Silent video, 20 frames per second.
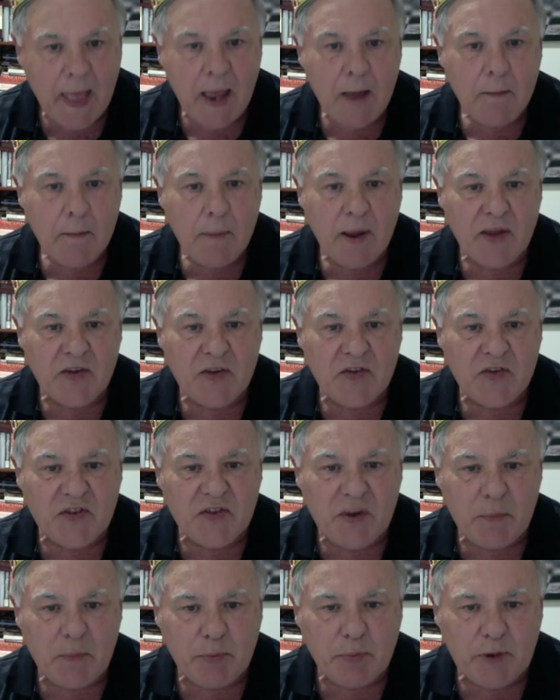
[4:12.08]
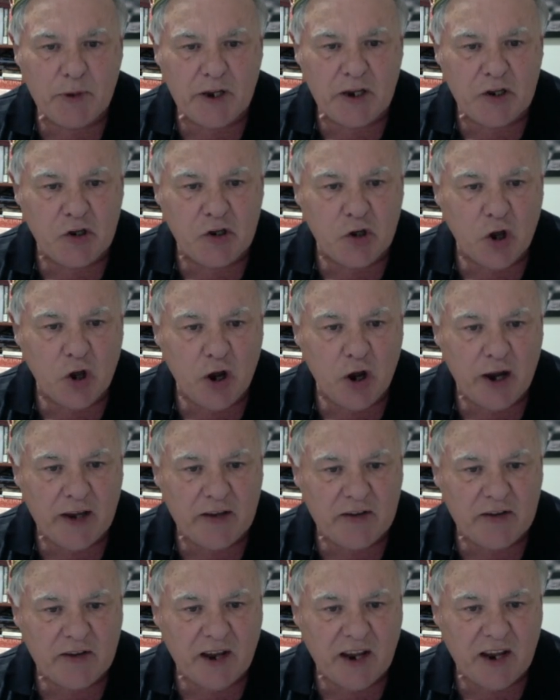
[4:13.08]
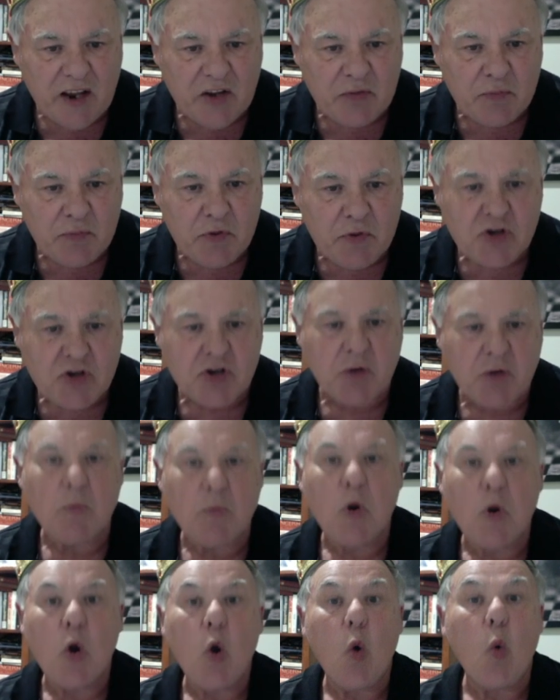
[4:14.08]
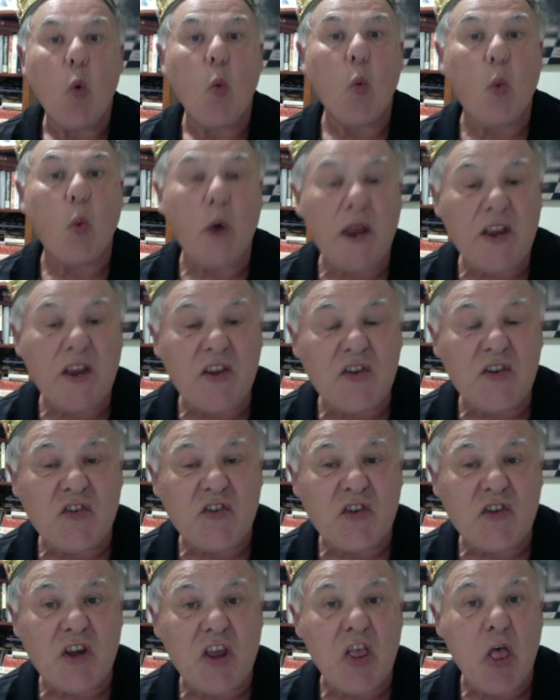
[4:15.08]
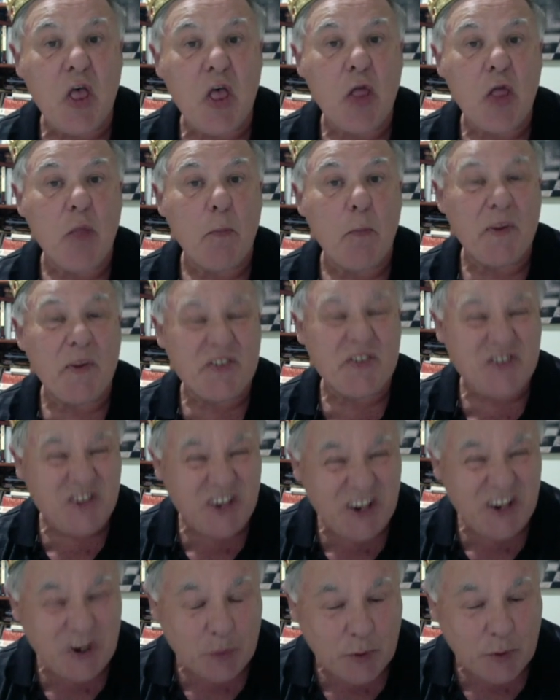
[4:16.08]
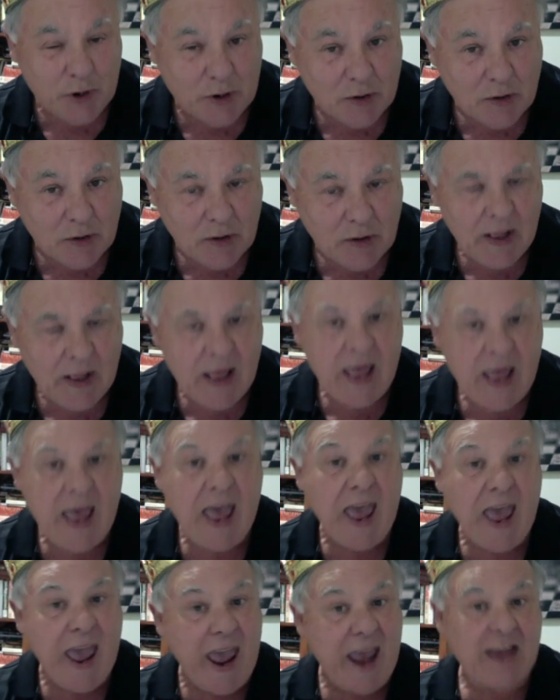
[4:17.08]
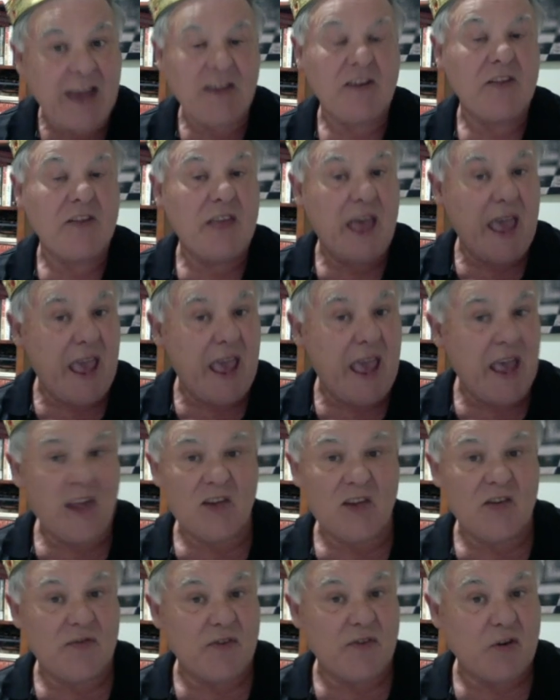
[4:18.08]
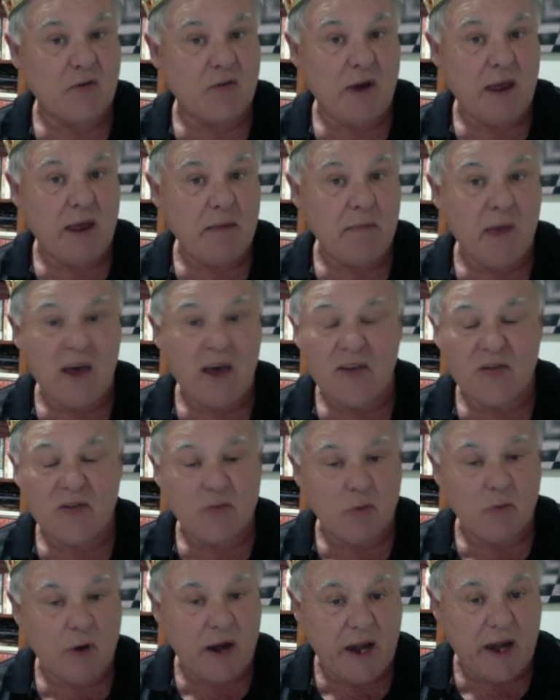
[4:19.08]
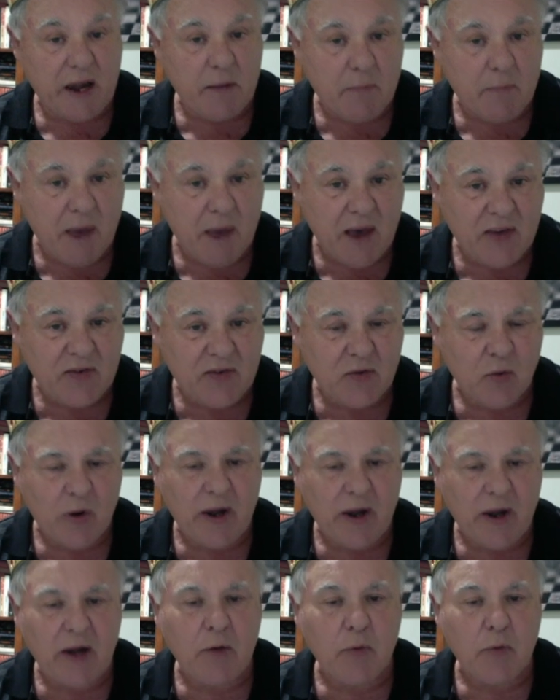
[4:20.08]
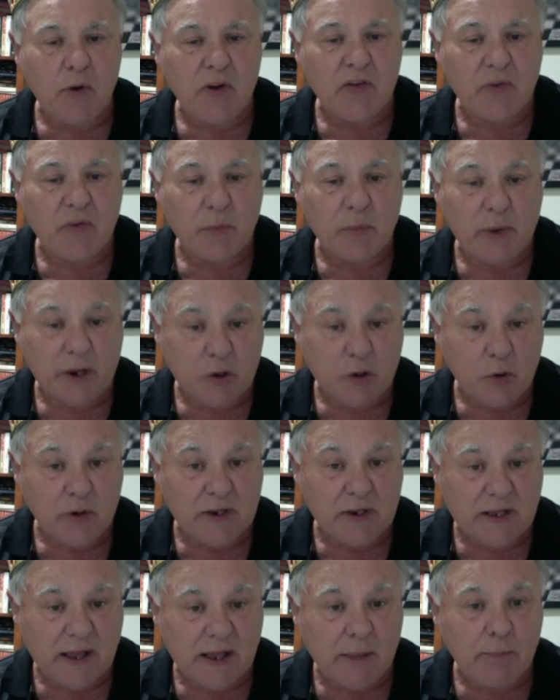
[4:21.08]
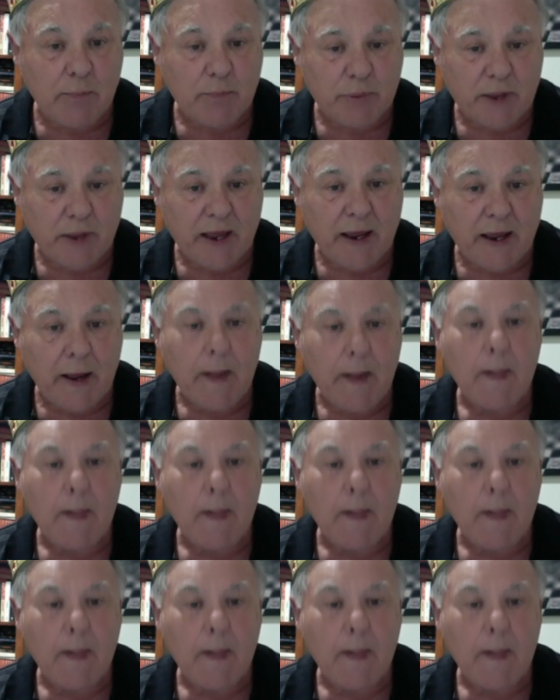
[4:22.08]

but simply knight takes bishop wins material, and in the hands of a grandmaster or any master or any reasonably good club player,